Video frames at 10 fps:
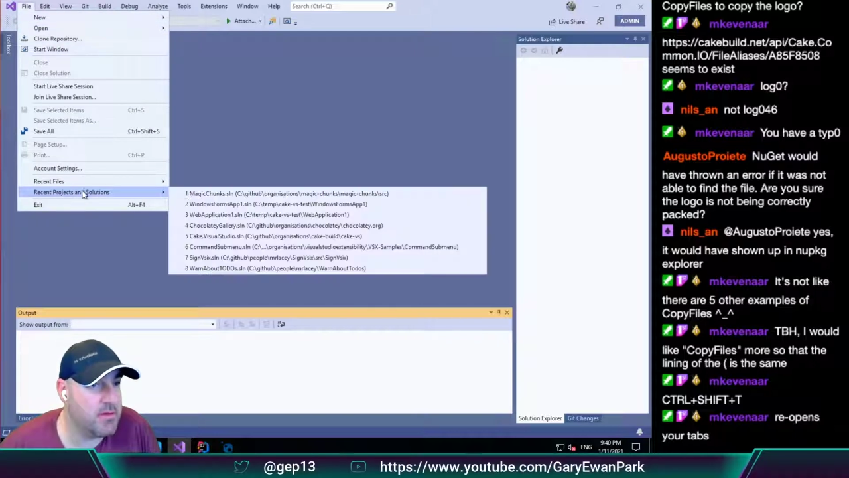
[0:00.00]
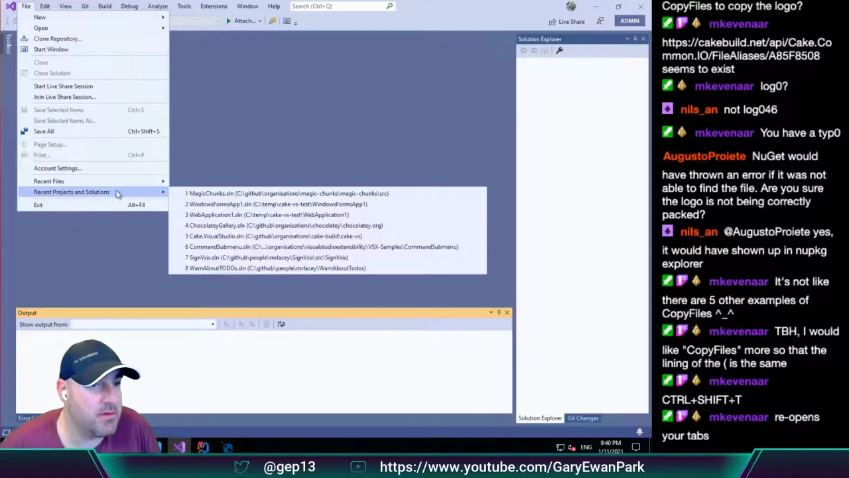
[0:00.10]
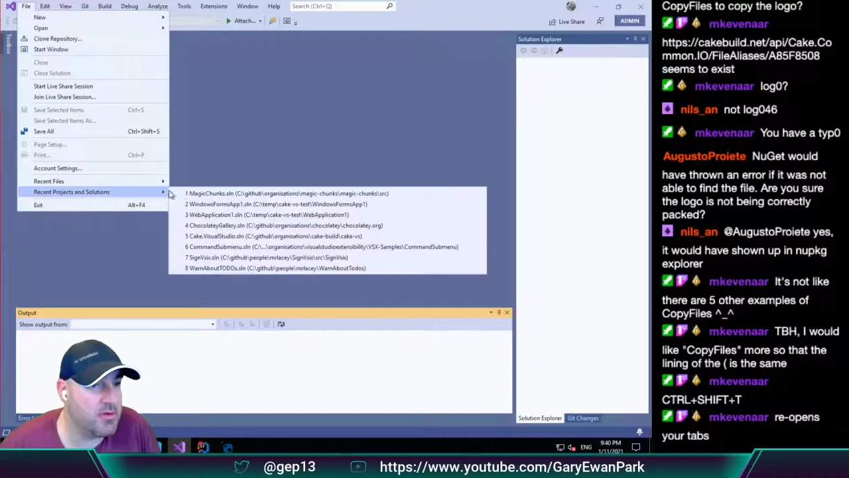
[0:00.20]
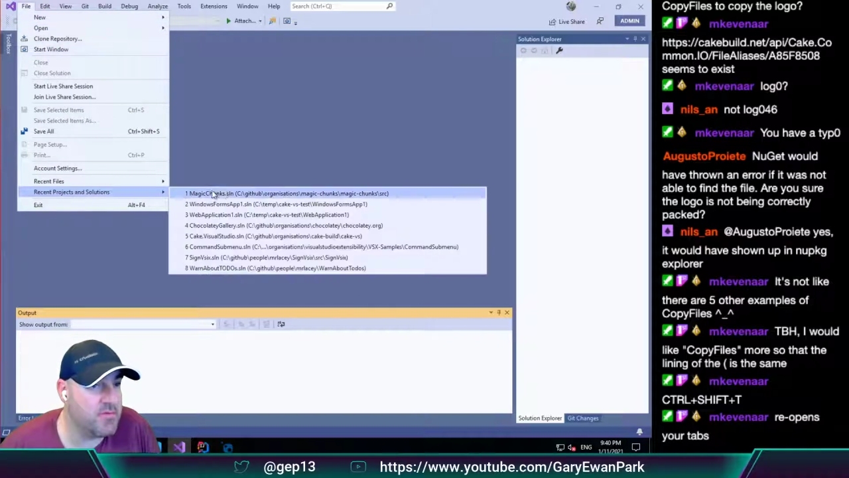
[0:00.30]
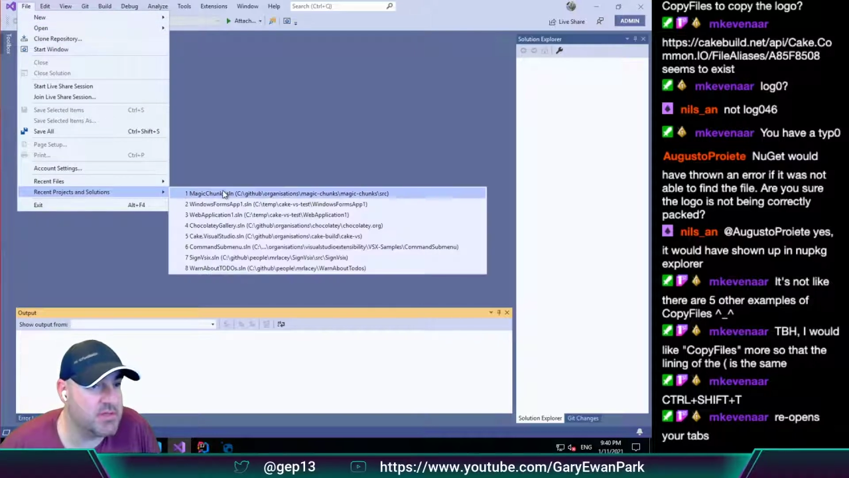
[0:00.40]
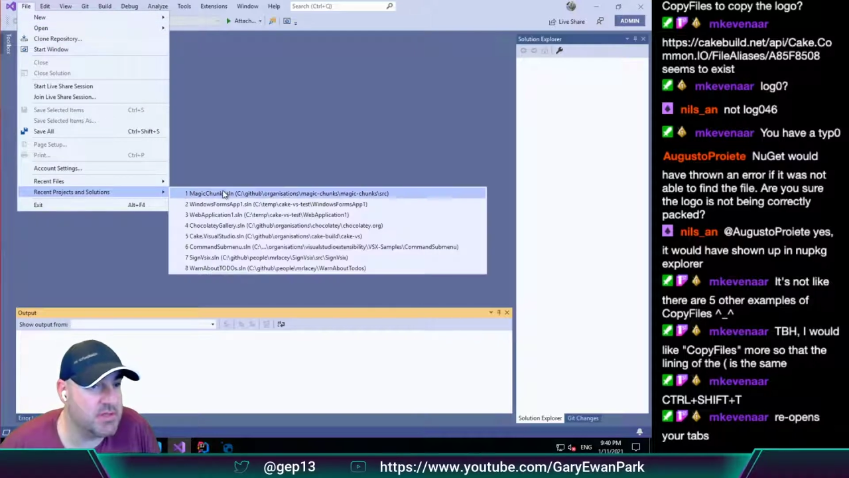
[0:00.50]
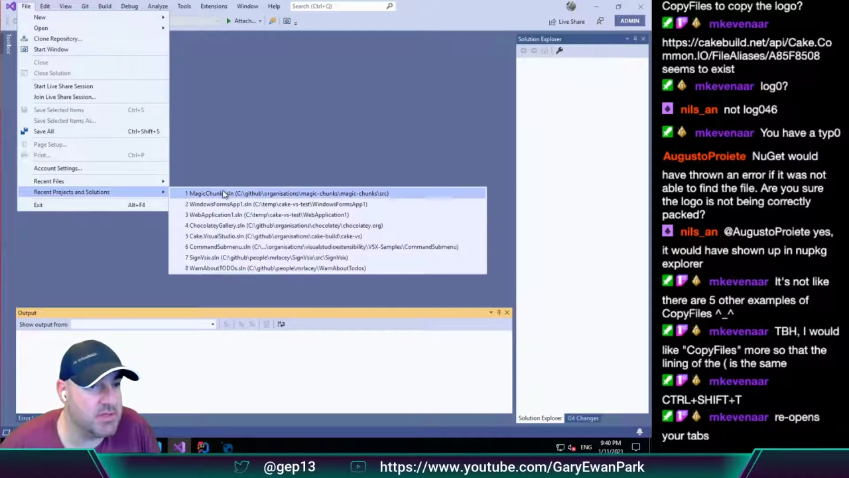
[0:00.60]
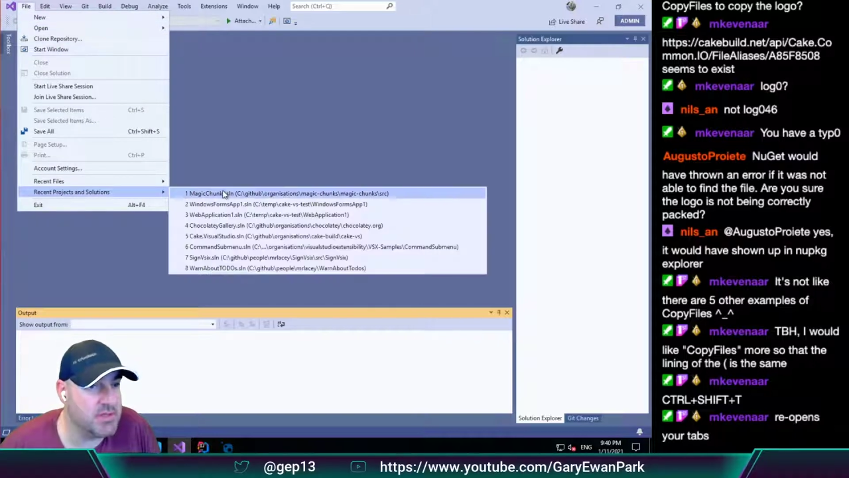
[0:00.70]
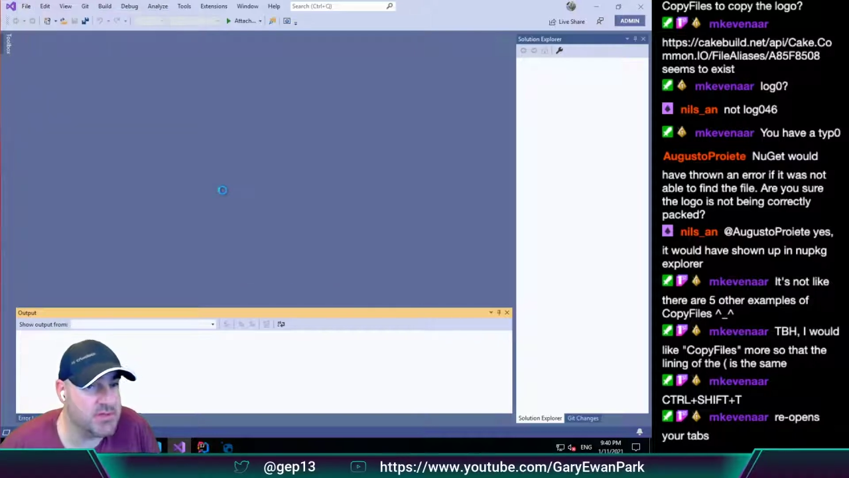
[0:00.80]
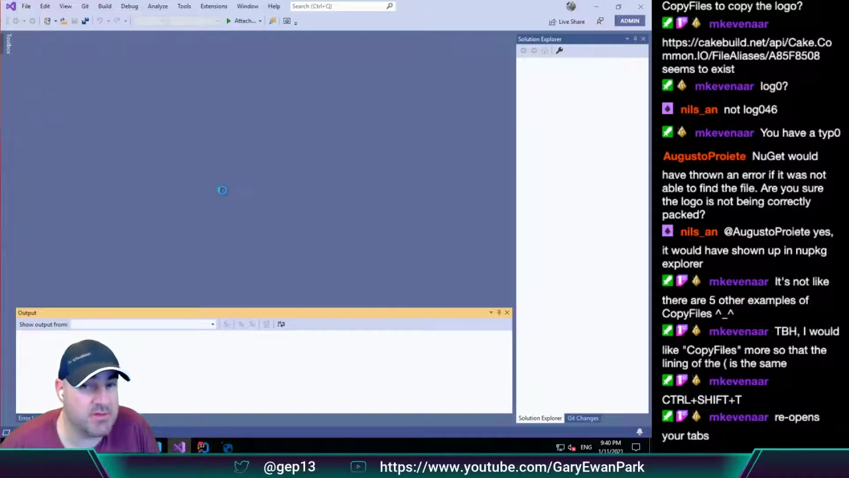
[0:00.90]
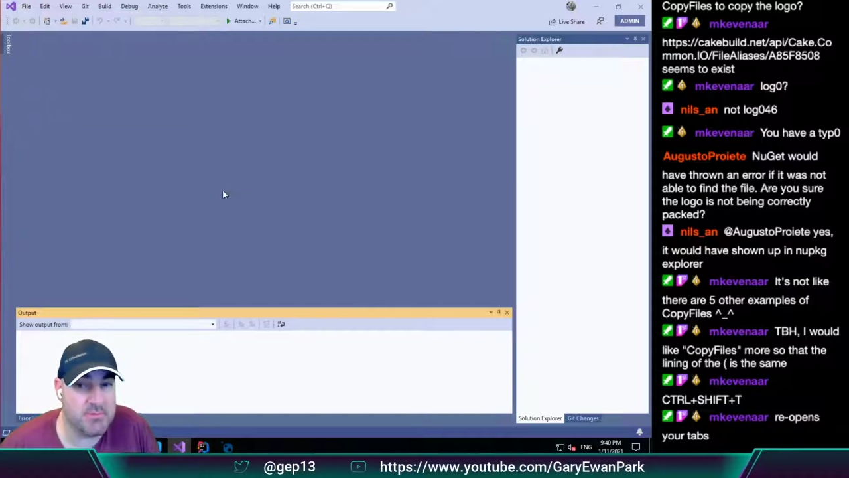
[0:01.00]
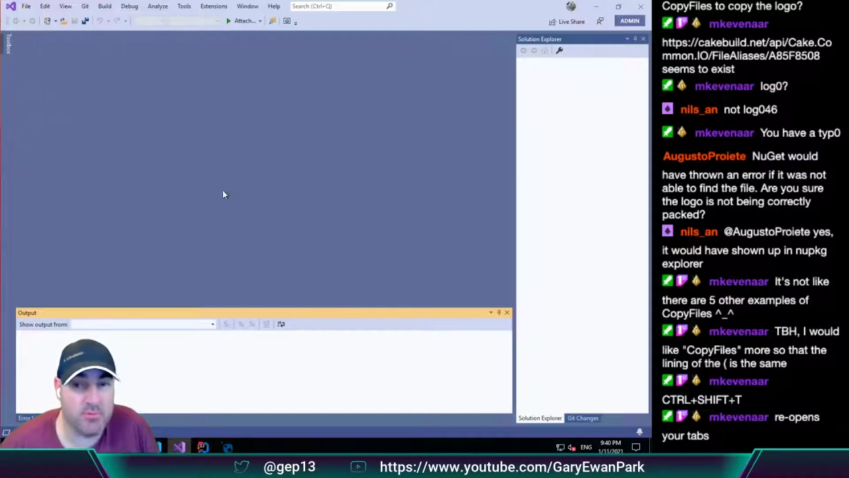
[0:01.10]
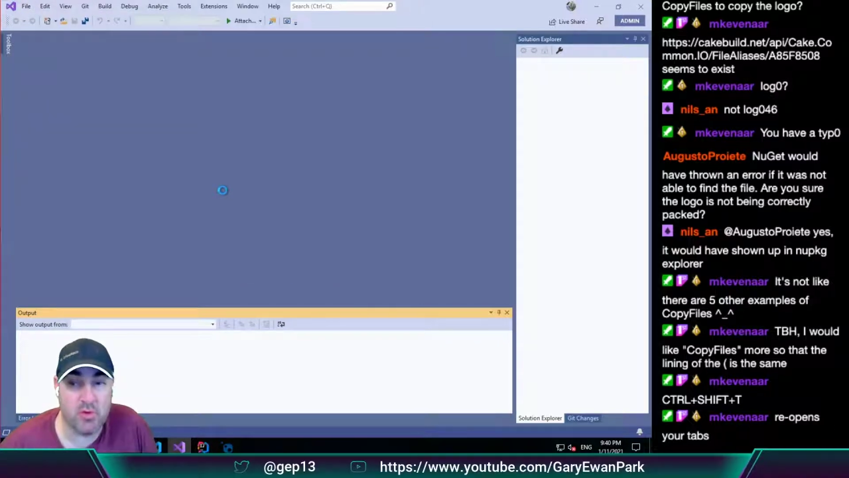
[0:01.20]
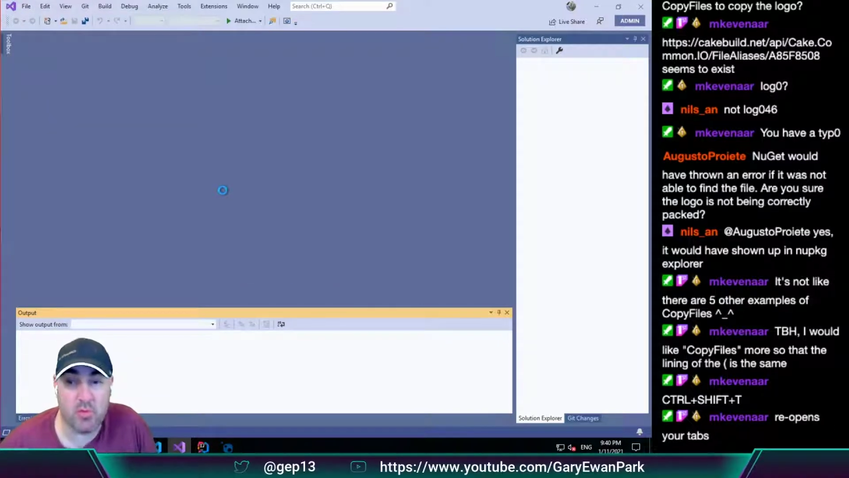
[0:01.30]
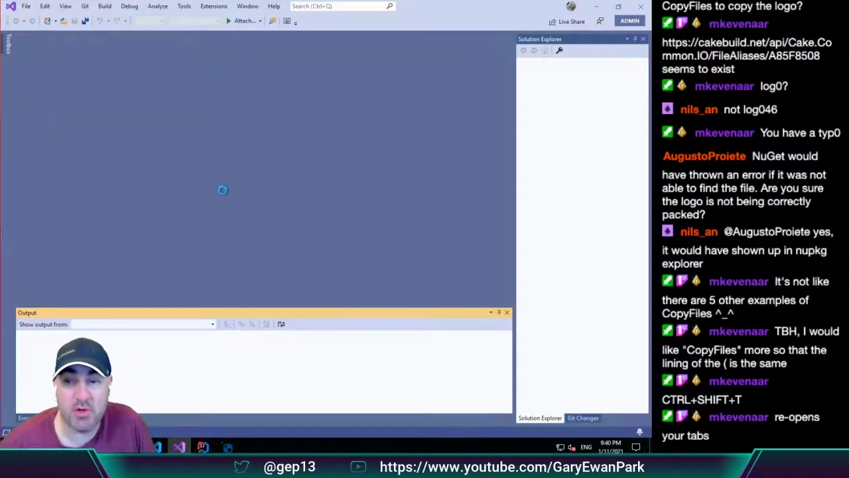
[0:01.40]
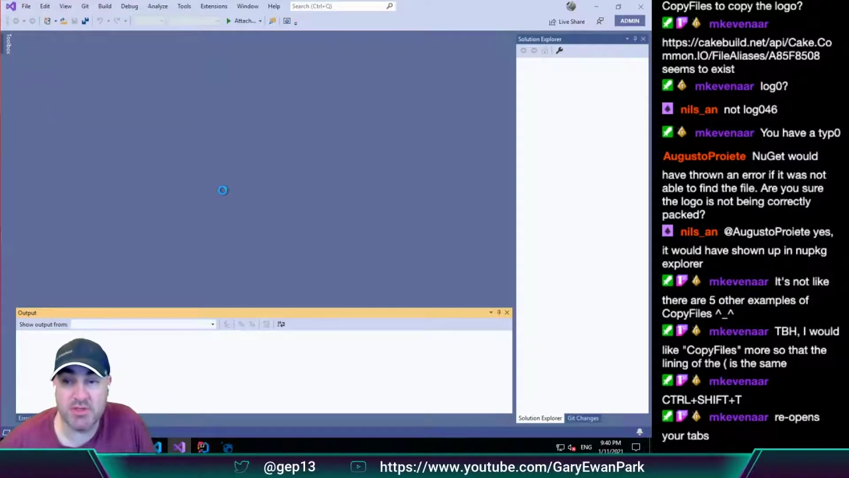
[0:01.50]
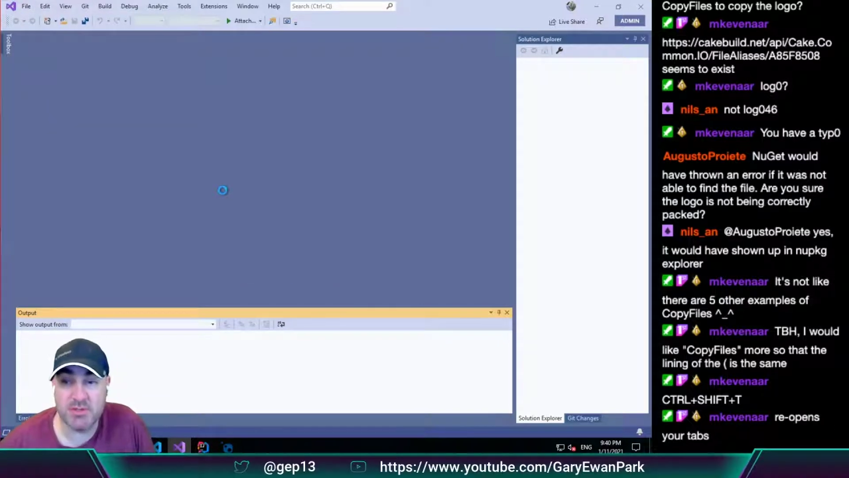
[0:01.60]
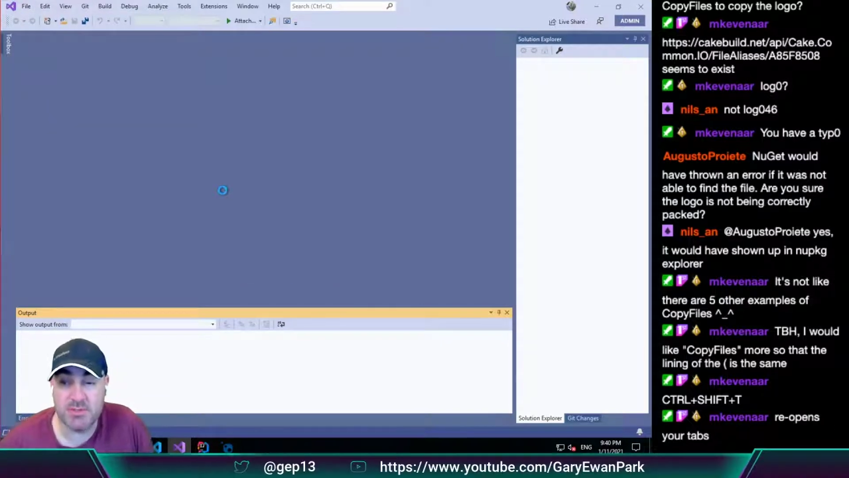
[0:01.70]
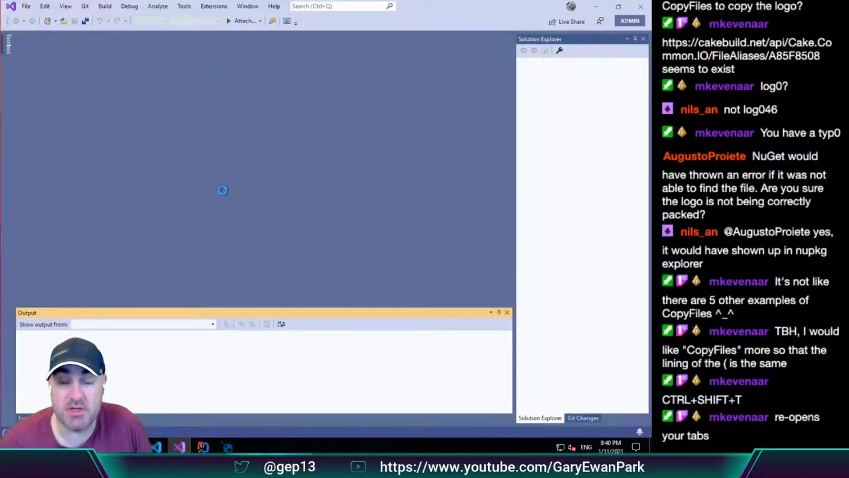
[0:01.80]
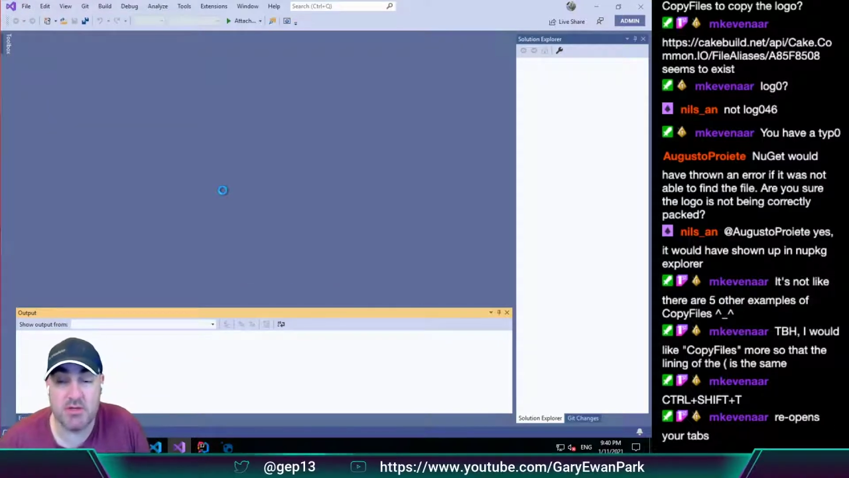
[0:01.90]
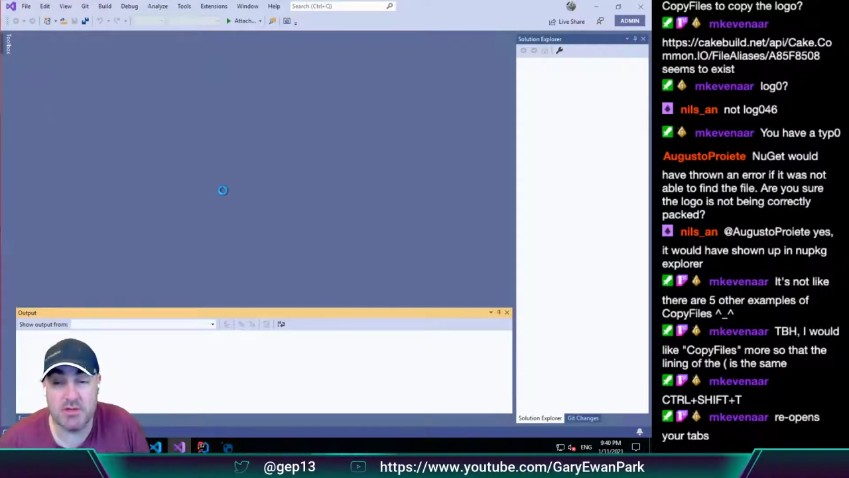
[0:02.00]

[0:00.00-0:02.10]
Obviously, there's still more work to be done,